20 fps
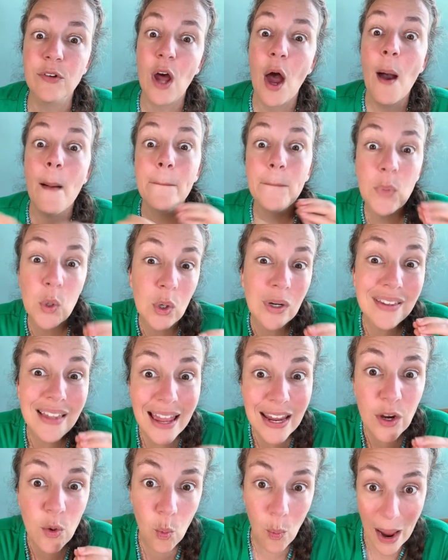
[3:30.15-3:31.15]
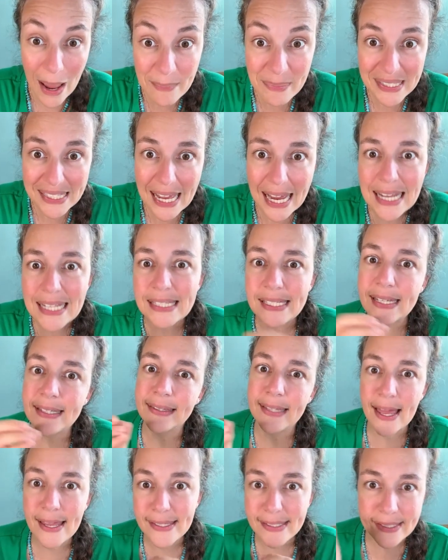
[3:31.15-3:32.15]
more like websites and
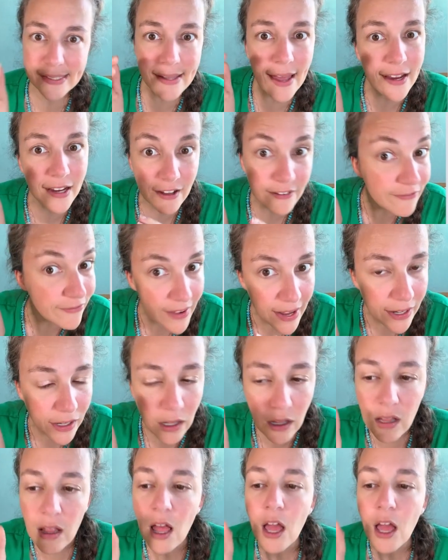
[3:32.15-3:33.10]
less like a funnel,